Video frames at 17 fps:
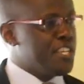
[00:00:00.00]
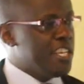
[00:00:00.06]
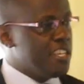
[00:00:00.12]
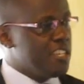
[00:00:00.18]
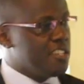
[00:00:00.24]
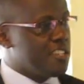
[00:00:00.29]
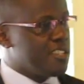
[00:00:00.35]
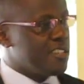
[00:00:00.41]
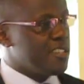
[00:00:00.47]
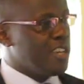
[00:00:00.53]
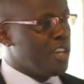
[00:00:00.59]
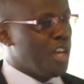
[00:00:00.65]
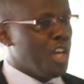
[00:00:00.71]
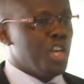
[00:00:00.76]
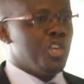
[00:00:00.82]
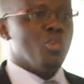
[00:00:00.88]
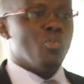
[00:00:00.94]
things,
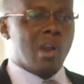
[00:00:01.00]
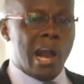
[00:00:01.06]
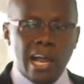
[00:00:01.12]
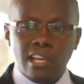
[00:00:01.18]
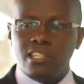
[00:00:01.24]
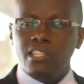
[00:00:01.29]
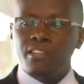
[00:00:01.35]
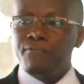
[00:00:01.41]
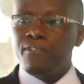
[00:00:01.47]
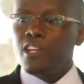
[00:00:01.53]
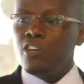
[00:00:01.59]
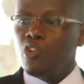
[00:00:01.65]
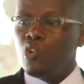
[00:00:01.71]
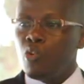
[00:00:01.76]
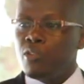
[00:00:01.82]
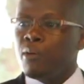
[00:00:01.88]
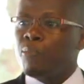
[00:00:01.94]
you can't
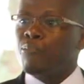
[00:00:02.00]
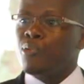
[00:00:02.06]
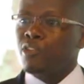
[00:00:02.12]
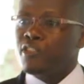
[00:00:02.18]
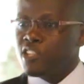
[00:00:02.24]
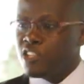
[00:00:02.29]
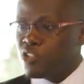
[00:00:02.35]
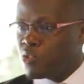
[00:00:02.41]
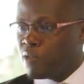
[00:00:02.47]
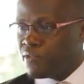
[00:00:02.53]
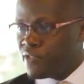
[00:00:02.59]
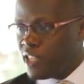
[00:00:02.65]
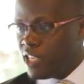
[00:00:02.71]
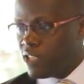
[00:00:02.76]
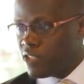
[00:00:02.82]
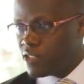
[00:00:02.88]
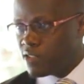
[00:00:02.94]
even know the process of
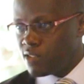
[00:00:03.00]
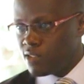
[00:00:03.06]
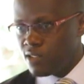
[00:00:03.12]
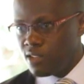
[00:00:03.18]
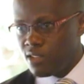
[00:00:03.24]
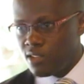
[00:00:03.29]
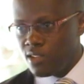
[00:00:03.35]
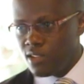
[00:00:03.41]
things.